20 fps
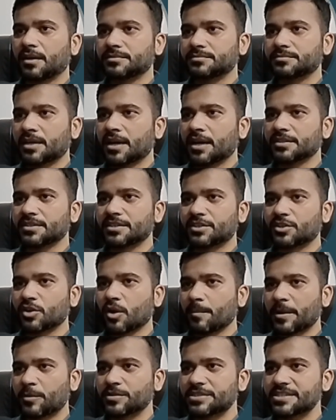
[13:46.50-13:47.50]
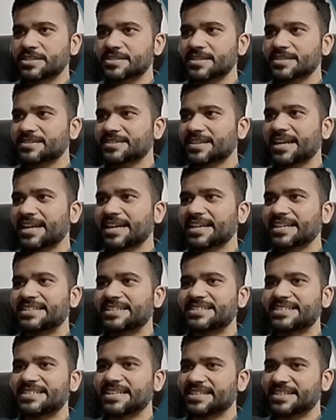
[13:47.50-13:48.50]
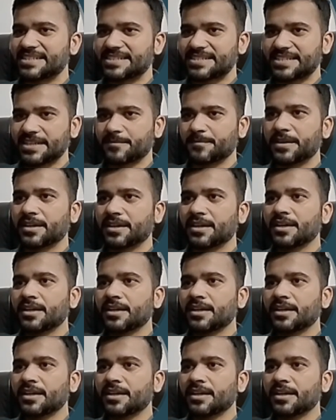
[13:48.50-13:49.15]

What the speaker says: another topic, which is the select distinct statement.